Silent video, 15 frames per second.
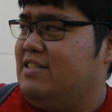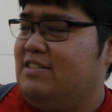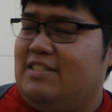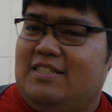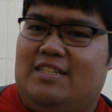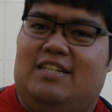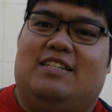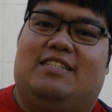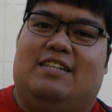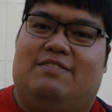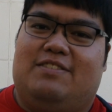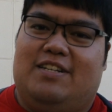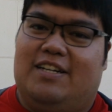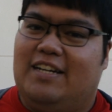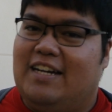too, because honestly I'm
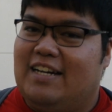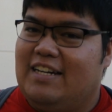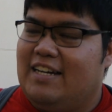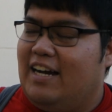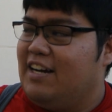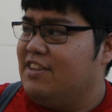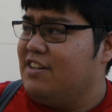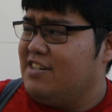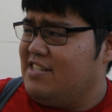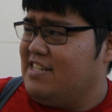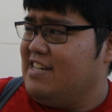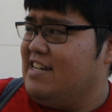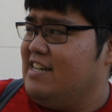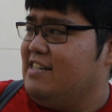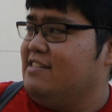starting to get kind of
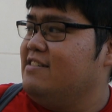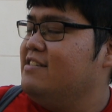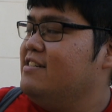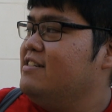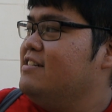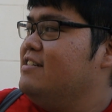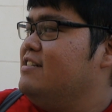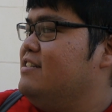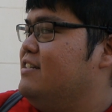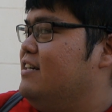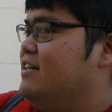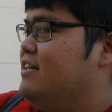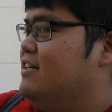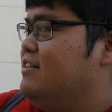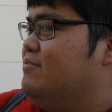thirsty. And
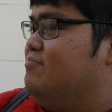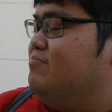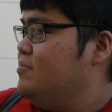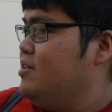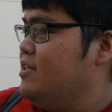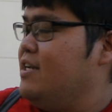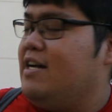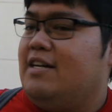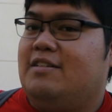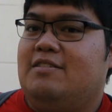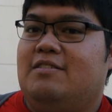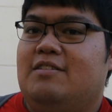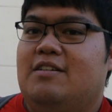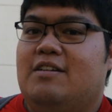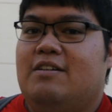yeah,
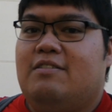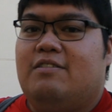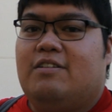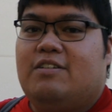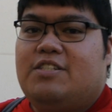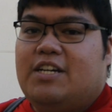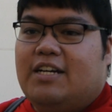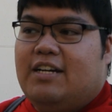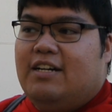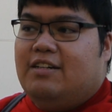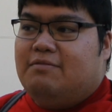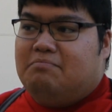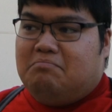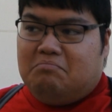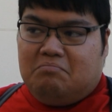we'll check
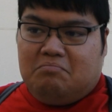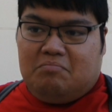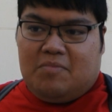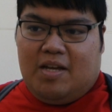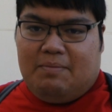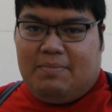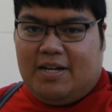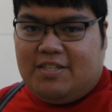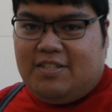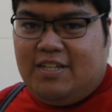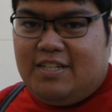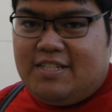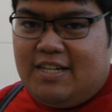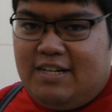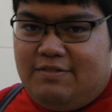out, head back to the
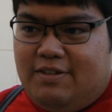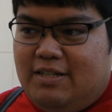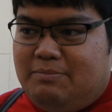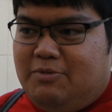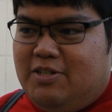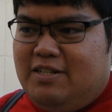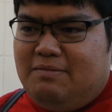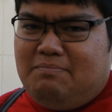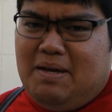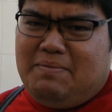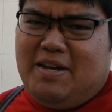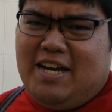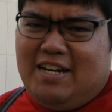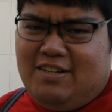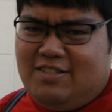other side of Ala Moana,
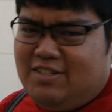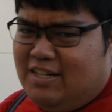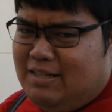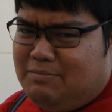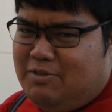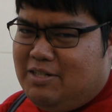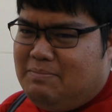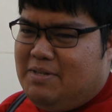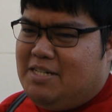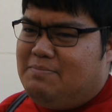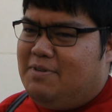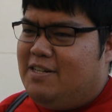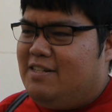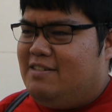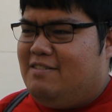maybe head out to Ala Moana Beach
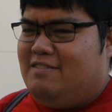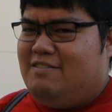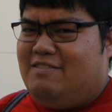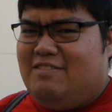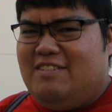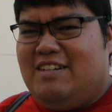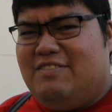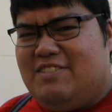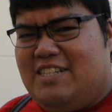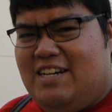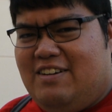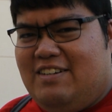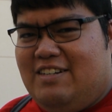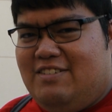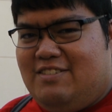Park, and we'll see
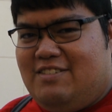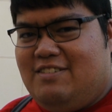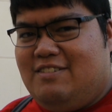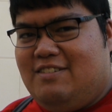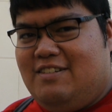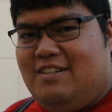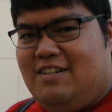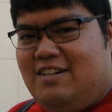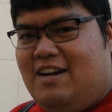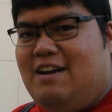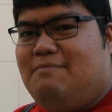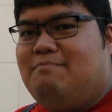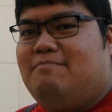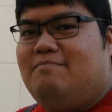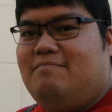how it goes.
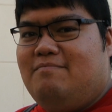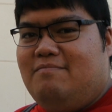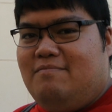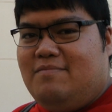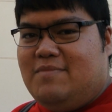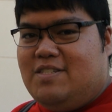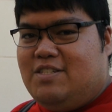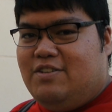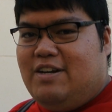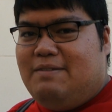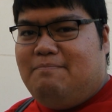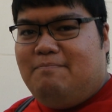Let's do it.